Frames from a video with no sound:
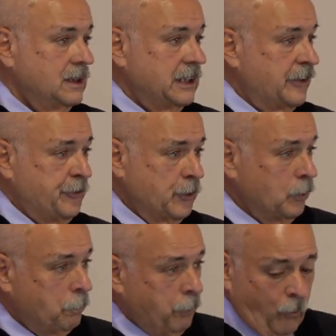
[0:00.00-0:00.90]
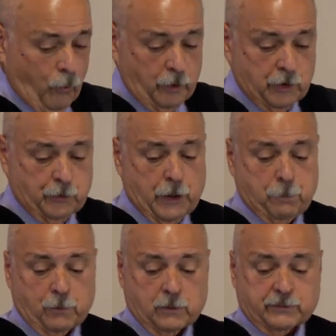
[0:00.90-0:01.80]
If you were poor,
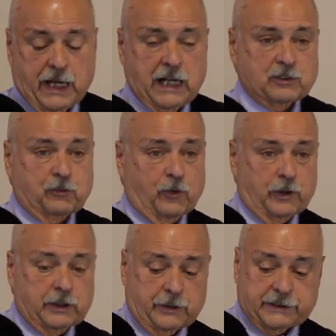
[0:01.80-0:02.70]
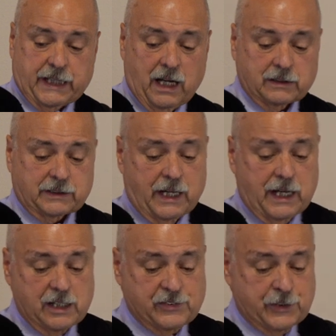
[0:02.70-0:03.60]
crippled, out of work, or an
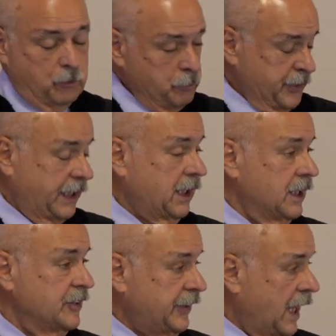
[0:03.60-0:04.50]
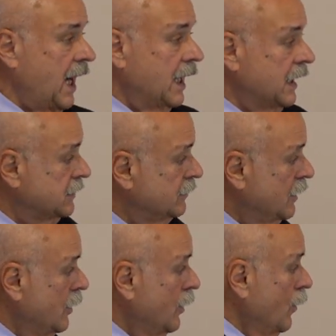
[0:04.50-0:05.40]
outcast, it was because God
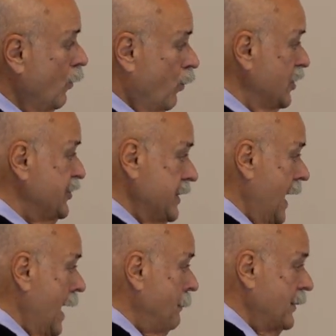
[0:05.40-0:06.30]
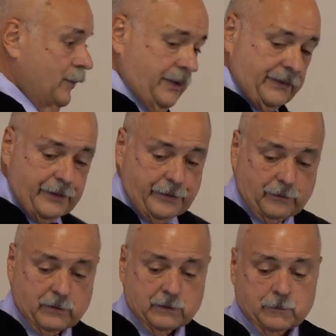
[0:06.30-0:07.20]
wasn't happy with
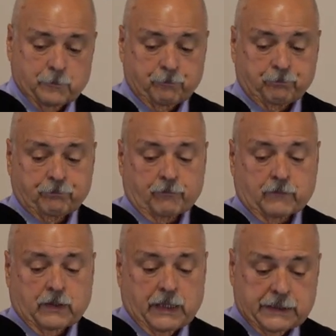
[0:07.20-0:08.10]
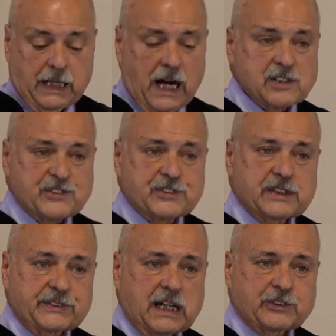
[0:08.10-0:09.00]
you. And God
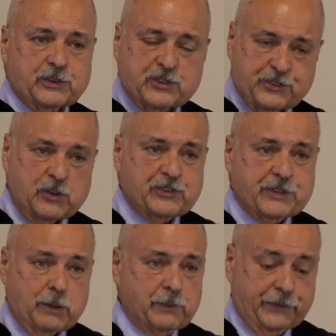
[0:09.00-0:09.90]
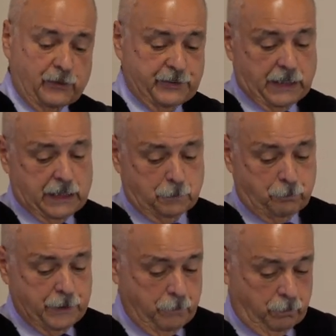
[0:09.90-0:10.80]
said not to associate with those kind
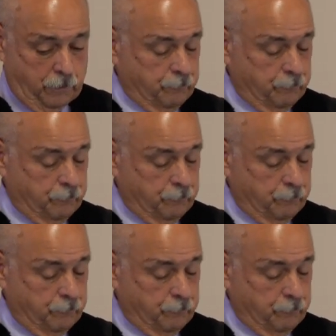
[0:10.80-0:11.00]
of people.